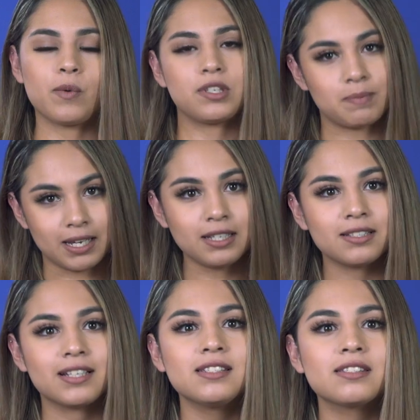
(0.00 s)
which makes
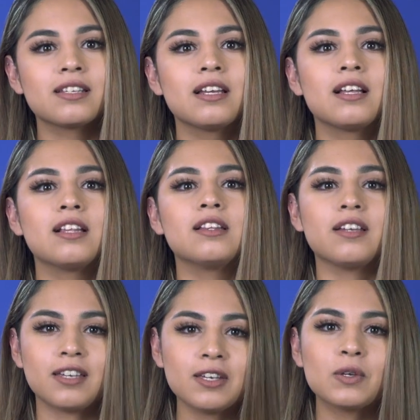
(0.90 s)
sense.
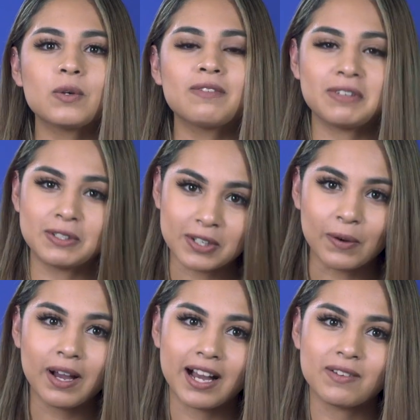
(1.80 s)
Lucky you if you
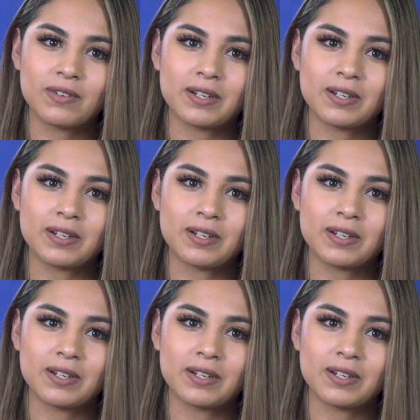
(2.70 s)
don't have